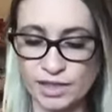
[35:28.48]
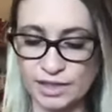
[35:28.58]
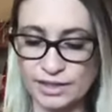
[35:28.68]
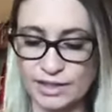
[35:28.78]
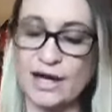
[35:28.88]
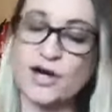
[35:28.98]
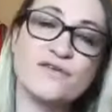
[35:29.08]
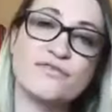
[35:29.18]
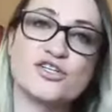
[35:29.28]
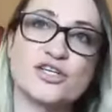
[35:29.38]
The
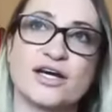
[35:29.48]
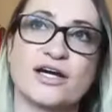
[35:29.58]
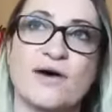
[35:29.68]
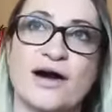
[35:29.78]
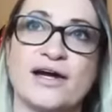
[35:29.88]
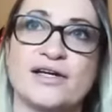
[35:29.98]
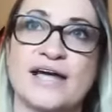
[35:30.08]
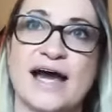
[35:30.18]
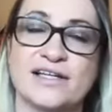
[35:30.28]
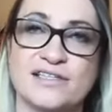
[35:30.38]
artificially acquired
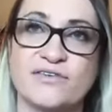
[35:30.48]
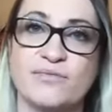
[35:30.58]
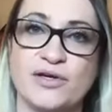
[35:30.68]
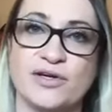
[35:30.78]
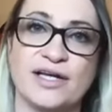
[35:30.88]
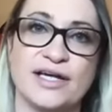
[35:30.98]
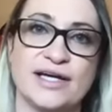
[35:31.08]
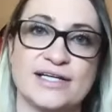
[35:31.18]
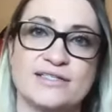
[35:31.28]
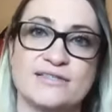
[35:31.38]
active immunity
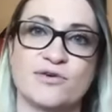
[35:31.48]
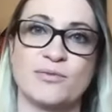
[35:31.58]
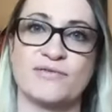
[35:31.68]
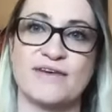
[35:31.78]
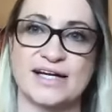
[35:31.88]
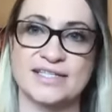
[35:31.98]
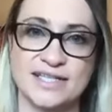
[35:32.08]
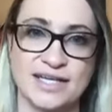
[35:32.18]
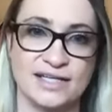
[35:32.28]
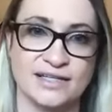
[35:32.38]
is from a
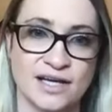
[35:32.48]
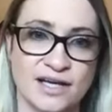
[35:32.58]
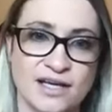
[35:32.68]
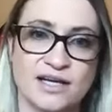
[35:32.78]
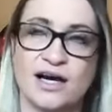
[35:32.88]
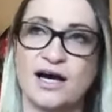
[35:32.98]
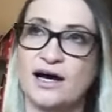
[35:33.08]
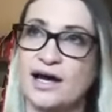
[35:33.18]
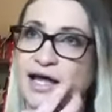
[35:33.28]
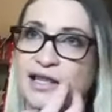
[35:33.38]
vaccine.
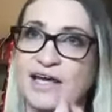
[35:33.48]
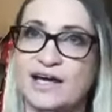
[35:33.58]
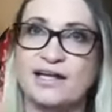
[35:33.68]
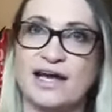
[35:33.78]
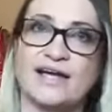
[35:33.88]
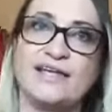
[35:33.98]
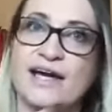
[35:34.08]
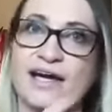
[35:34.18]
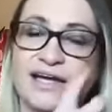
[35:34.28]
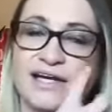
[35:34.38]
And here the
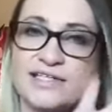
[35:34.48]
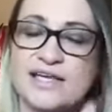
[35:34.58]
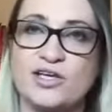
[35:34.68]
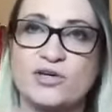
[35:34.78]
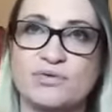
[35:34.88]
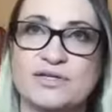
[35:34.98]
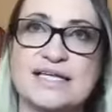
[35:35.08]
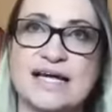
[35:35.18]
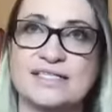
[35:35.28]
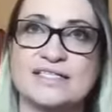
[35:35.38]
idea is that you
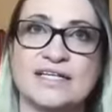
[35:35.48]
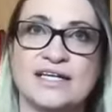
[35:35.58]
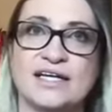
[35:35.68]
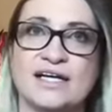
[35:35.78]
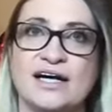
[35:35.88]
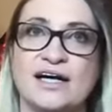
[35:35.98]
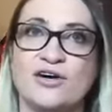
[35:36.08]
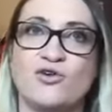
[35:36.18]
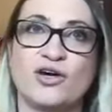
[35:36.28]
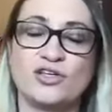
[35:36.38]
present
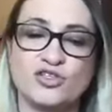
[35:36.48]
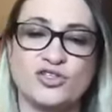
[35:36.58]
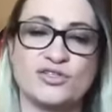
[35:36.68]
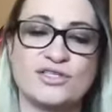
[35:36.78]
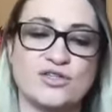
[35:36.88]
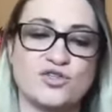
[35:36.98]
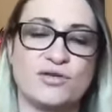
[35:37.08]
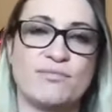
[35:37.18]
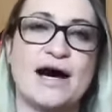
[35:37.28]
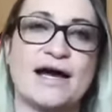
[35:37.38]
or introduce into the
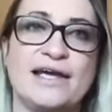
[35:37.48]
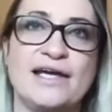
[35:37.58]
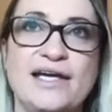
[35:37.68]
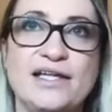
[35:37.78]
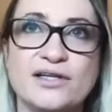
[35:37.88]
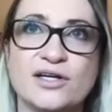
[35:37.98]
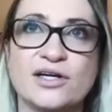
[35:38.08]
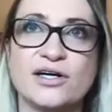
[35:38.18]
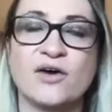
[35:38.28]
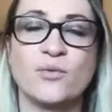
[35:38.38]
body
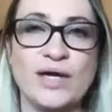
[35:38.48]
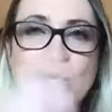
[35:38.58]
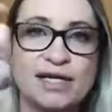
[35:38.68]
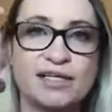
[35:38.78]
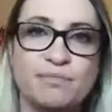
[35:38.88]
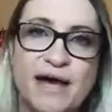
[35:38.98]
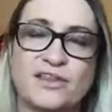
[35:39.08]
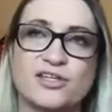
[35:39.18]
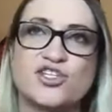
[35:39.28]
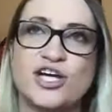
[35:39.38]
either a weakened
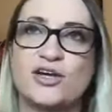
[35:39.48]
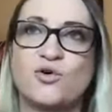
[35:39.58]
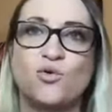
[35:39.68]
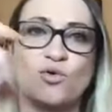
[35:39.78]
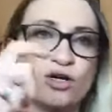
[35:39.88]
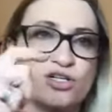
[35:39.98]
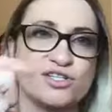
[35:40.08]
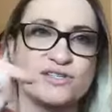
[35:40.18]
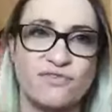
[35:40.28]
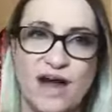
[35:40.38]
pathogen or
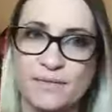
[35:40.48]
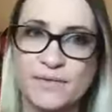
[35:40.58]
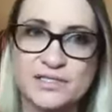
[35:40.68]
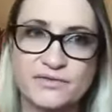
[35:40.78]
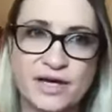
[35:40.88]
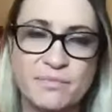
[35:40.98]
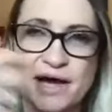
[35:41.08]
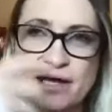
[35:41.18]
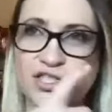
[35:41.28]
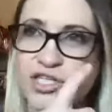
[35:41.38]
just fragments of that
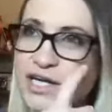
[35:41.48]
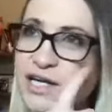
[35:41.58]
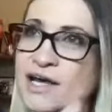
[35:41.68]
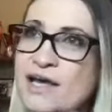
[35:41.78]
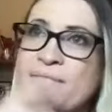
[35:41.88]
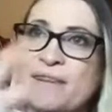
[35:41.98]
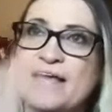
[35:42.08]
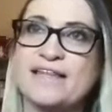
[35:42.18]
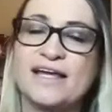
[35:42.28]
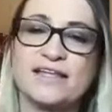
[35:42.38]
pathogen.
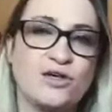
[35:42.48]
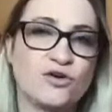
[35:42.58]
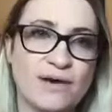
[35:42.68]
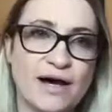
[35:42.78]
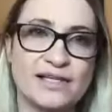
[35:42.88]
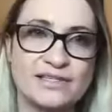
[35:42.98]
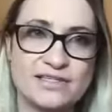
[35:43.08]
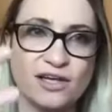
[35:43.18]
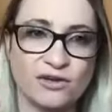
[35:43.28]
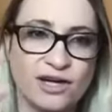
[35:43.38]
And then your body
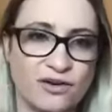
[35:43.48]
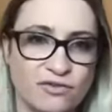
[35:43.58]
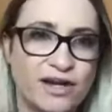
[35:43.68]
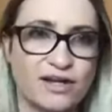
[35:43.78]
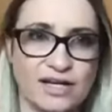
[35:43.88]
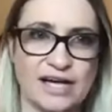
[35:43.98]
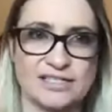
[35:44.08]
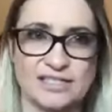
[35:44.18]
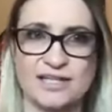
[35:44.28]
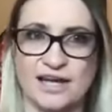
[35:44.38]
still kind of
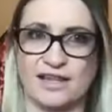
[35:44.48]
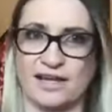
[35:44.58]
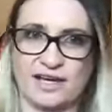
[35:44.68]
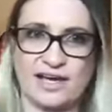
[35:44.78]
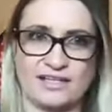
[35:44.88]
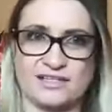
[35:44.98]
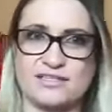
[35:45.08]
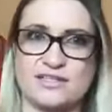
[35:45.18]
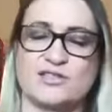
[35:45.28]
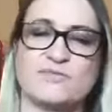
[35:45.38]
recognizes that, like, hey, this is
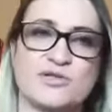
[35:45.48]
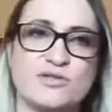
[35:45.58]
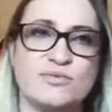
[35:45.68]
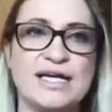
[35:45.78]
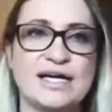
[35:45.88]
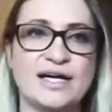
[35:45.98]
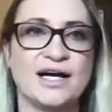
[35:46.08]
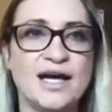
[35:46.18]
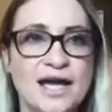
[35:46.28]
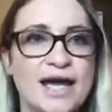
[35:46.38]
not supposed to be here.
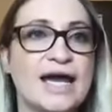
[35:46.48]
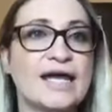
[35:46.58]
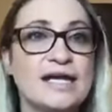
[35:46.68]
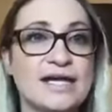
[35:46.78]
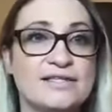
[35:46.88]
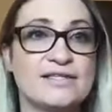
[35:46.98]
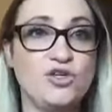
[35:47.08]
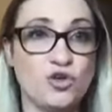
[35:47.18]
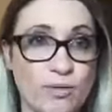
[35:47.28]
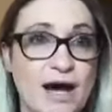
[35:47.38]
And
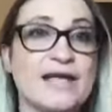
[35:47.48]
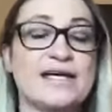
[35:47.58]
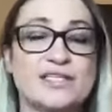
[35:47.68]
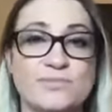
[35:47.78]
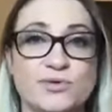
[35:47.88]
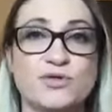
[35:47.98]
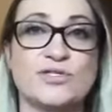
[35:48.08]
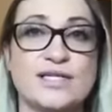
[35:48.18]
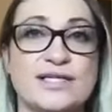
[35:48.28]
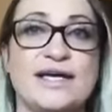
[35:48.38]
your body is
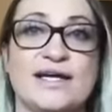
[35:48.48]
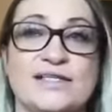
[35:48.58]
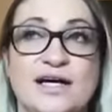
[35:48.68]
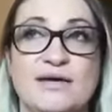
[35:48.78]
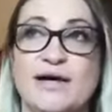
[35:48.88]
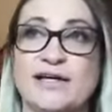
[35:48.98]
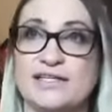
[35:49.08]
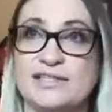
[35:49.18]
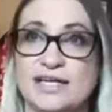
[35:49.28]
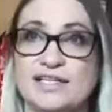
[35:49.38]
producing the
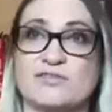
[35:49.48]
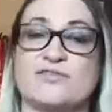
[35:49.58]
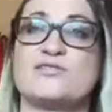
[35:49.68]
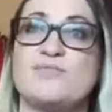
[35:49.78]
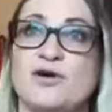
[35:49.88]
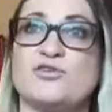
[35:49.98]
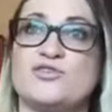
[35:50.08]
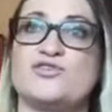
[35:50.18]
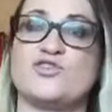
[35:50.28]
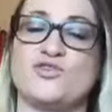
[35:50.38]
antibodies as a
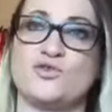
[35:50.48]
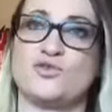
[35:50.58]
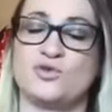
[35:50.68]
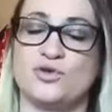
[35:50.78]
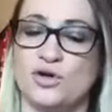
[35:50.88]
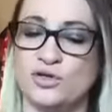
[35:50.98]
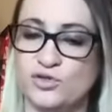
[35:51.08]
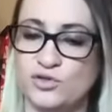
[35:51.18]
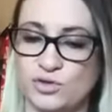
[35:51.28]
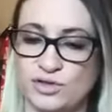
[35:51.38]
response to
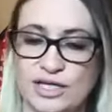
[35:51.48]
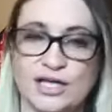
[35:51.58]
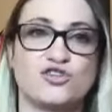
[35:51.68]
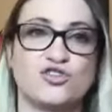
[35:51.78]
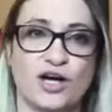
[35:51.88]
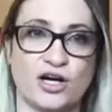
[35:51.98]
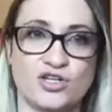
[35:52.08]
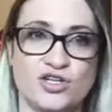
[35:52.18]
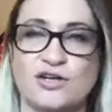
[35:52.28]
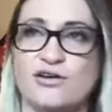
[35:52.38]
the
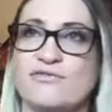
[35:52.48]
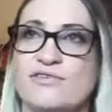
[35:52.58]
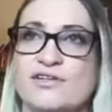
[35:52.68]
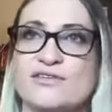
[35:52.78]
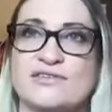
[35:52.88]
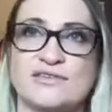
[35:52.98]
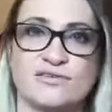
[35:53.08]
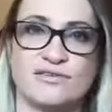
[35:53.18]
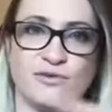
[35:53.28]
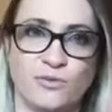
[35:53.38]
introduction of this
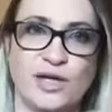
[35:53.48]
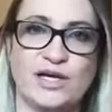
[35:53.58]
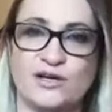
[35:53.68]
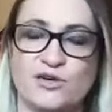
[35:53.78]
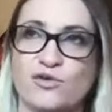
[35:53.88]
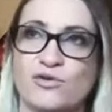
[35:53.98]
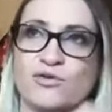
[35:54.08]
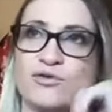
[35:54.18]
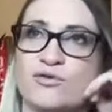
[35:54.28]
weakened or